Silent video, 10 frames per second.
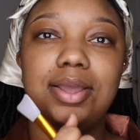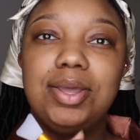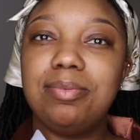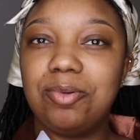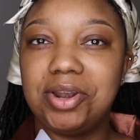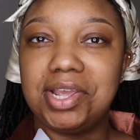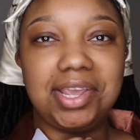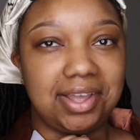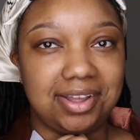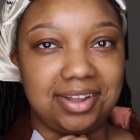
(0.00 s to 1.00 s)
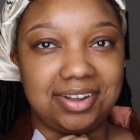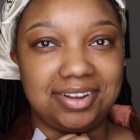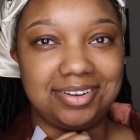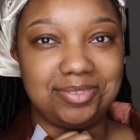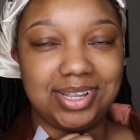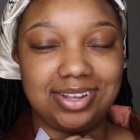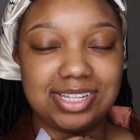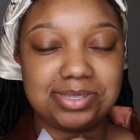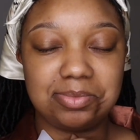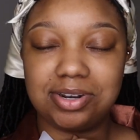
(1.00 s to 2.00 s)
good morning, y'all. Well,
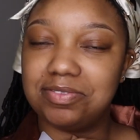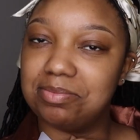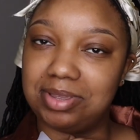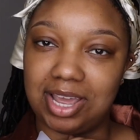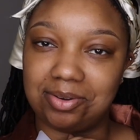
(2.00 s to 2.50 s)
it's morning for me.